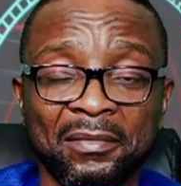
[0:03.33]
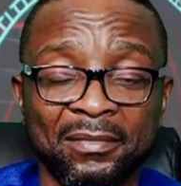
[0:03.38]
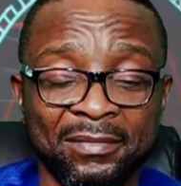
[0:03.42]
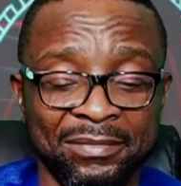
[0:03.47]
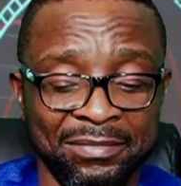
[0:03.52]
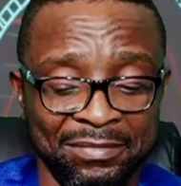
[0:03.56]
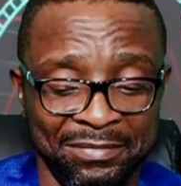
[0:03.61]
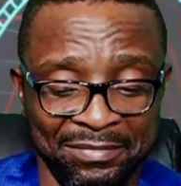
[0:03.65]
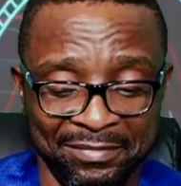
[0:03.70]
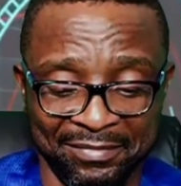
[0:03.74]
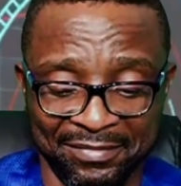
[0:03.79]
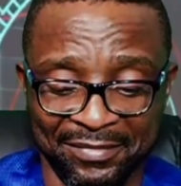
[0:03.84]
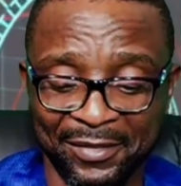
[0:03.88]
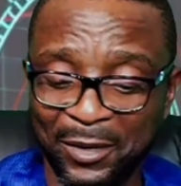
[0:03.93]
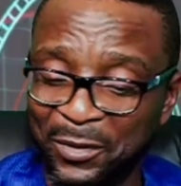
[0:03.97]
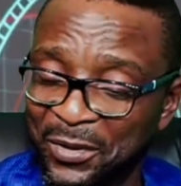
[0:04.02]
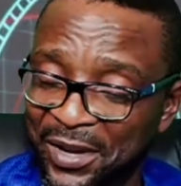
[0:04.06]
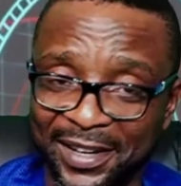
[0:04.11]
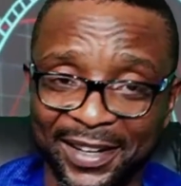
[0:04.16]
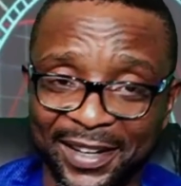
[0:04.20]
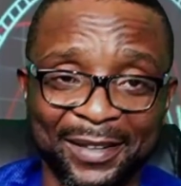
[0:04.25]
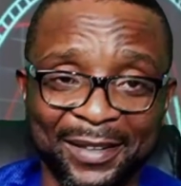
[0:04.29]
Okay, then.
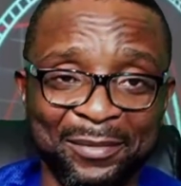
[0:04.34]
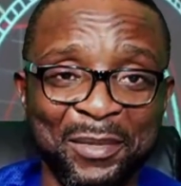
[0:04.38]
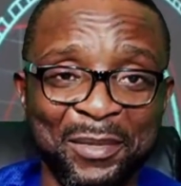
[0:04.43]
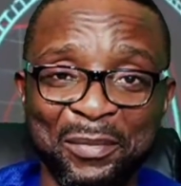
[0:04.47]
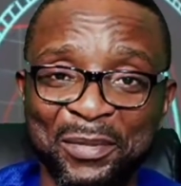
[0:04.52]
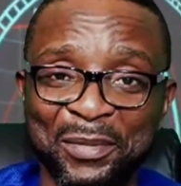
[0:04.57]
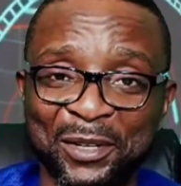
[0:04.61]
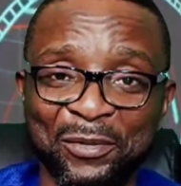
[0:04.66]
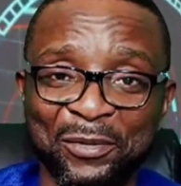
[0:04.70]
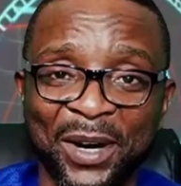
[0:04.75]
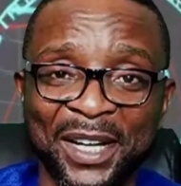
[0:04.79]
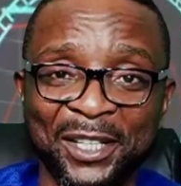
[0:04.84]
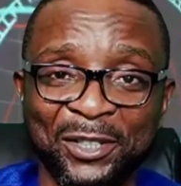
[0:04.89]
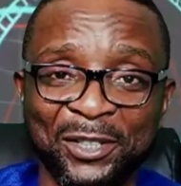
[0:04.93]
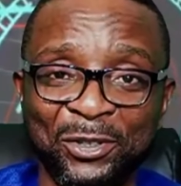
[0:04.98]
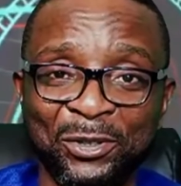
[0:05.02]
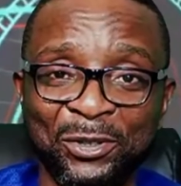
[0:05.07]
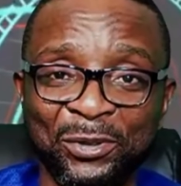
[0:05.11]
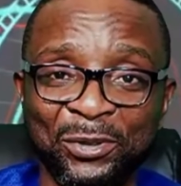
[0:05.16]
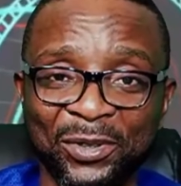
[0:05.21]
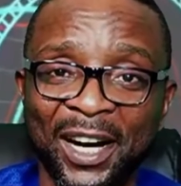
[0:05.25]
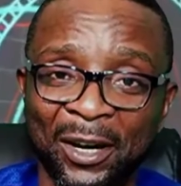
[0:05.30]
Maybe when you do,
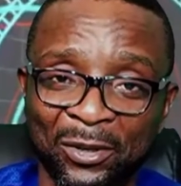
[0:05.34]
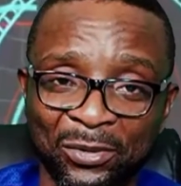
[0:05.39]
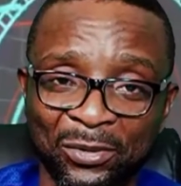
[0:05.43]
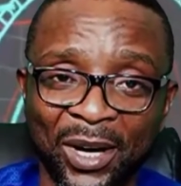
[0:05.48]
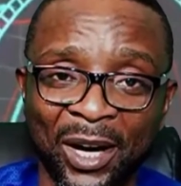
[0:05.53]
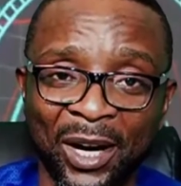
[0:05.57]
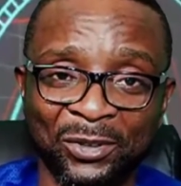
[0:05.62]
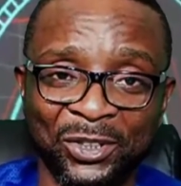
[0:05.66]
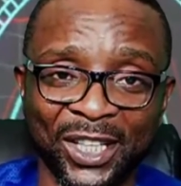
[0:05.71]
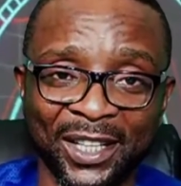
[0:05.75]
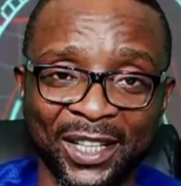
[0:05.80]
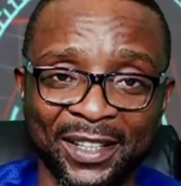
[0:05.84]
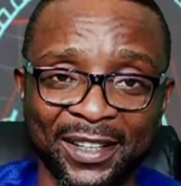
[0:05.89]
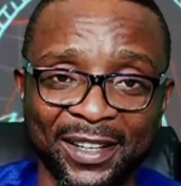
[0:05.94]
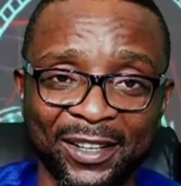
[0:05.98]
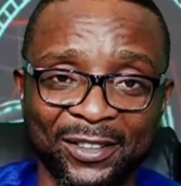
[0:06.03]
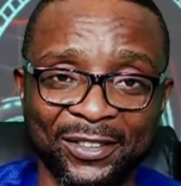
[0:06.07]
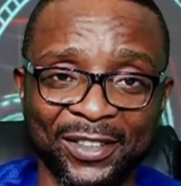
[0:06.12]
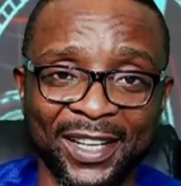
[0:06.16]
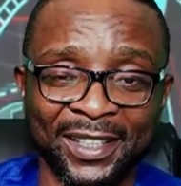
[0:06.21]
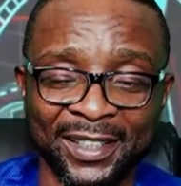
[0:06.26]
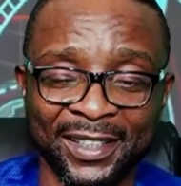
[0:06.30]
I'll check it out, right?
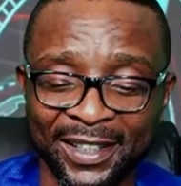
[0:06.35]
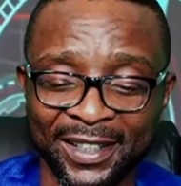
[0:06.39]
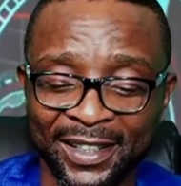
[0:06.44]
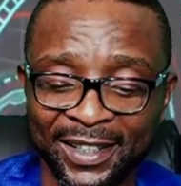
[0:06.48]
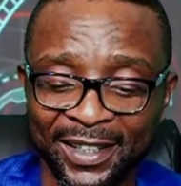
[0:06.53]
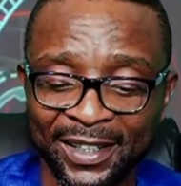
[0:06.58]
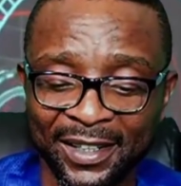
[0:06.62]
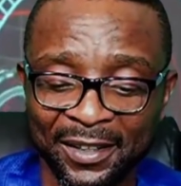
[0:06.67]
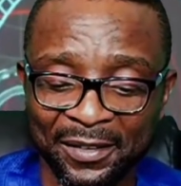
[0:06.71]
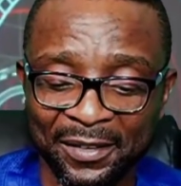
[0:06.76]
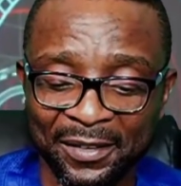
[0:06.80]
Thank you so much.